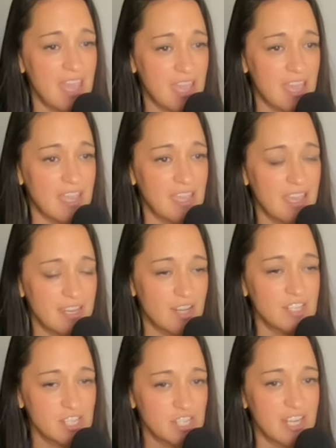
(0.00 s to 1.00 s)
a an
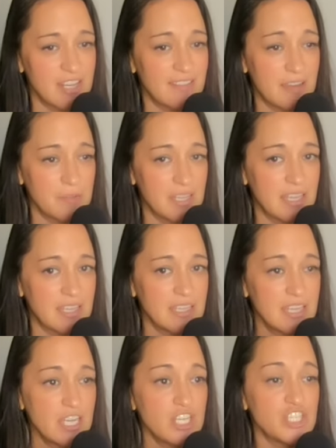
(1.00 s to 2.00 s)
audition and they were like,
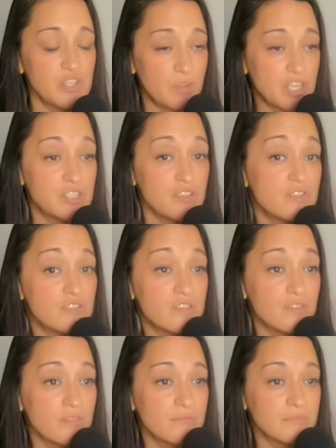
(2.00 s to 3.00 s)
"Do you want to do the
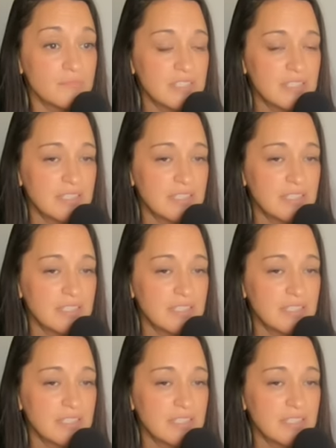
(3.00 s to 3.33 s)
Zoom?"